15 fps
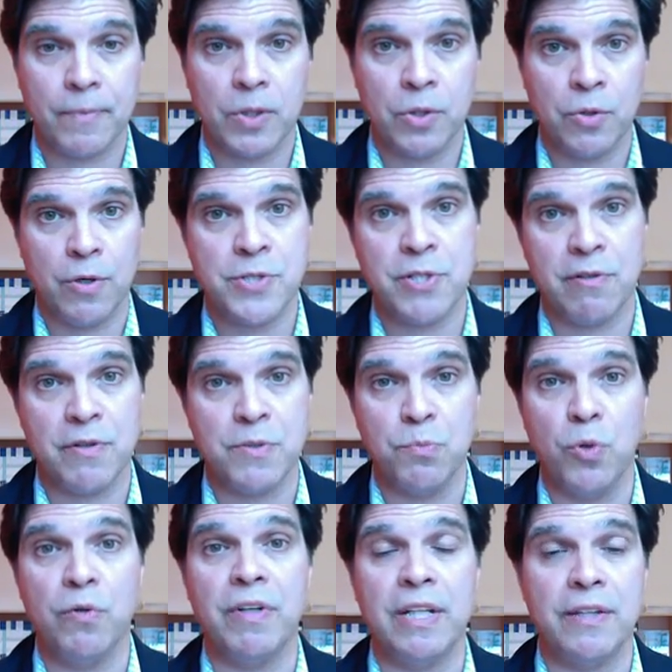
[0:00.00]
Coursera is
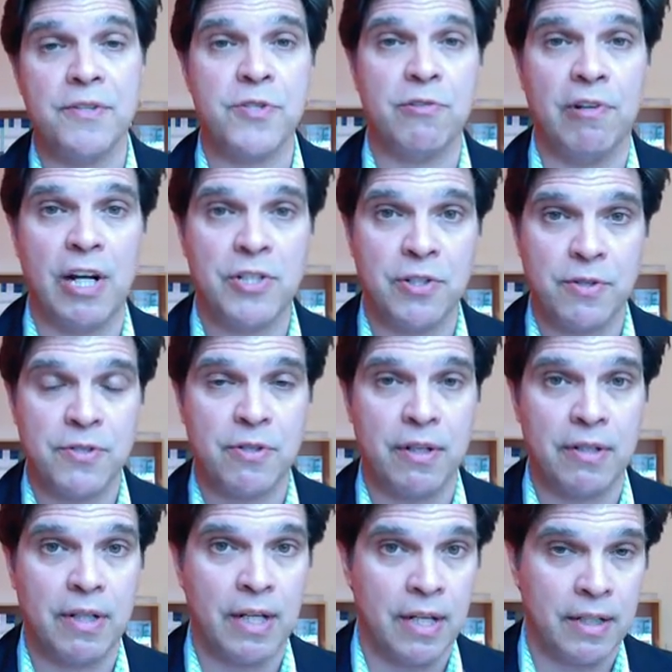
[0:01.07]
moving in this direction,
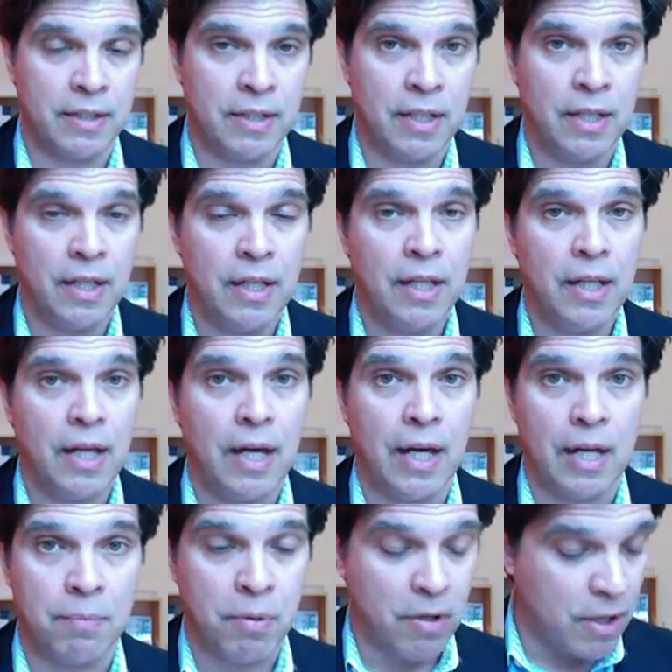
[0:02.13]
so I
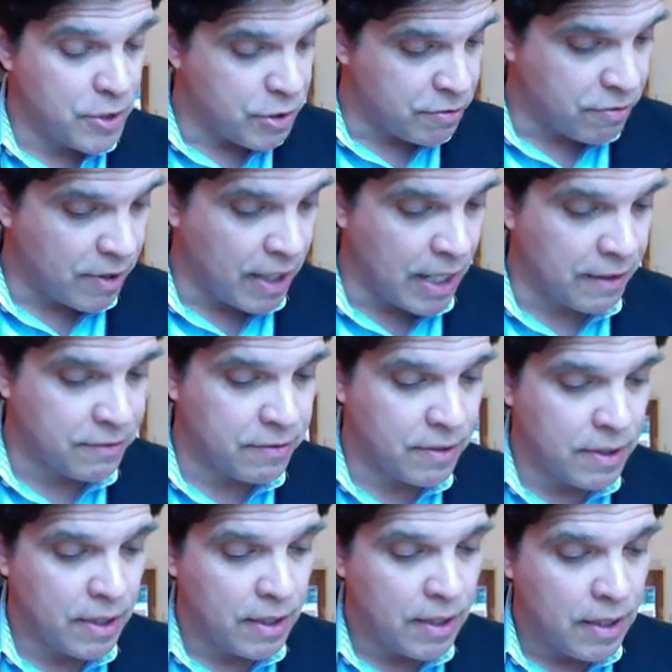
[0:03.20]
applaud you for that.
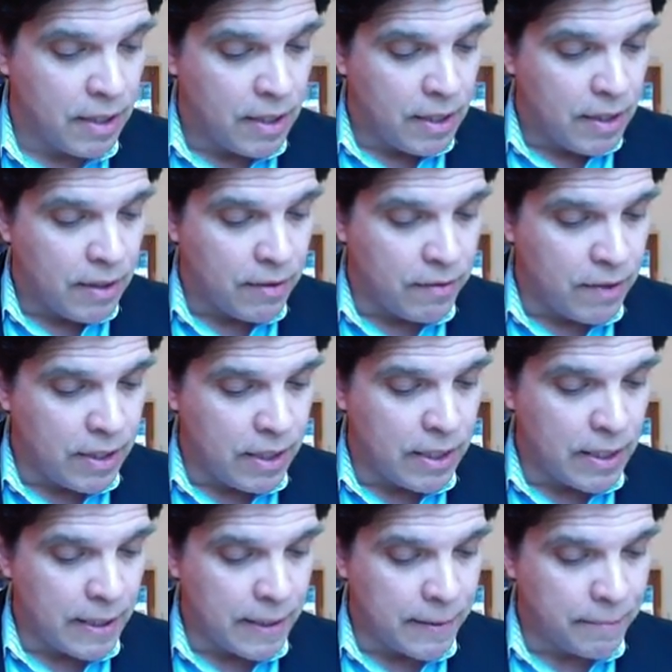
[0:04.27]

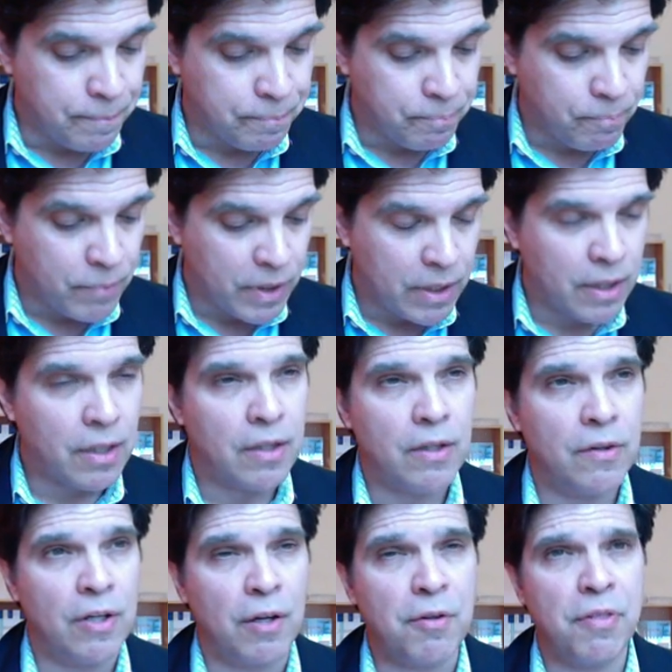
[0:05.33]
The
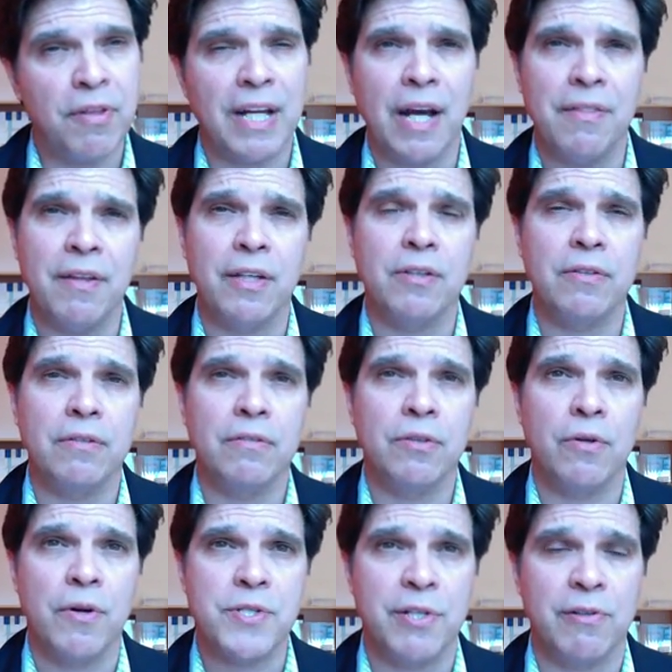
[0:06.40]
other thing I think
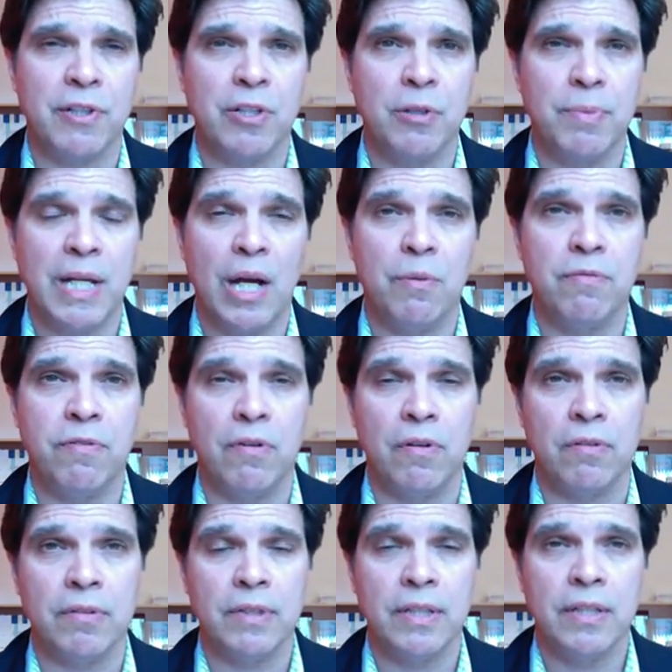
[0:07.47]
Coursera could be
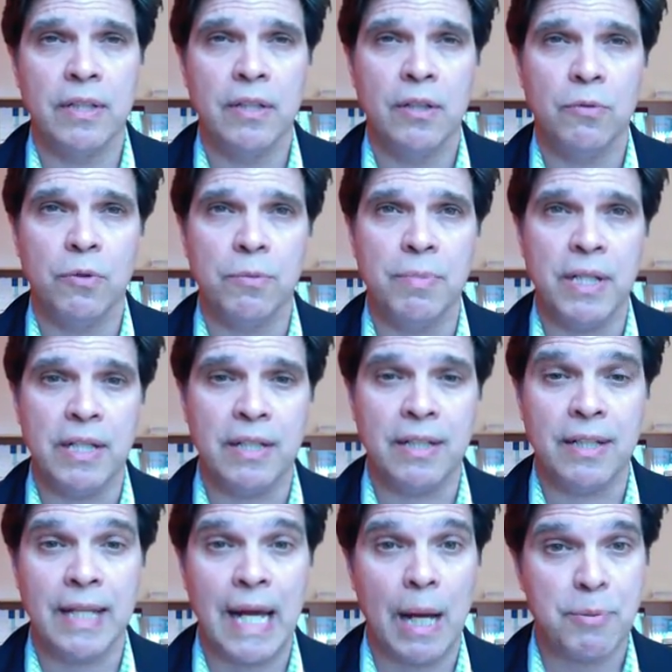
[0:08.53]
helpful would be
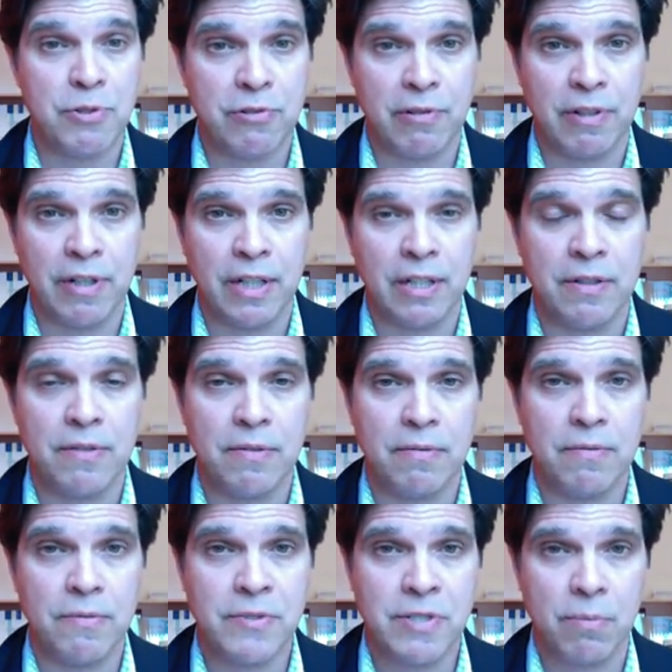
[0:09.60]
in capturing
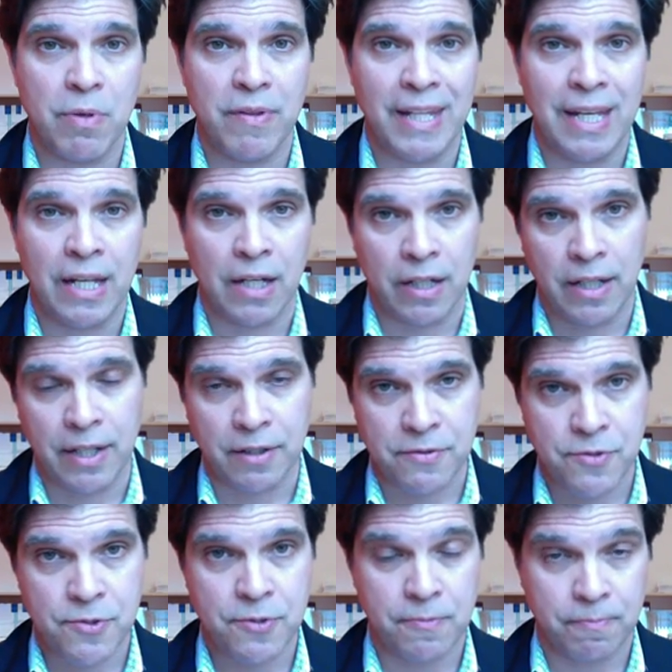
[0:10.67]
some of the
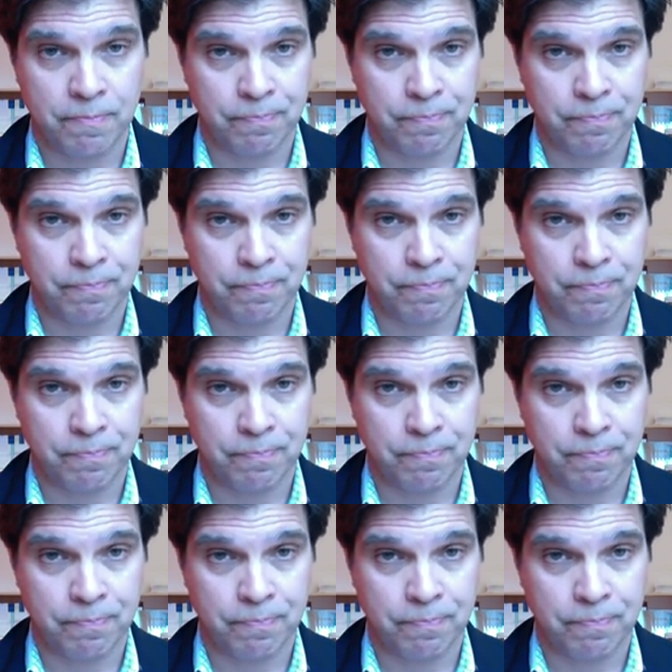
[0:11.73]
analytics.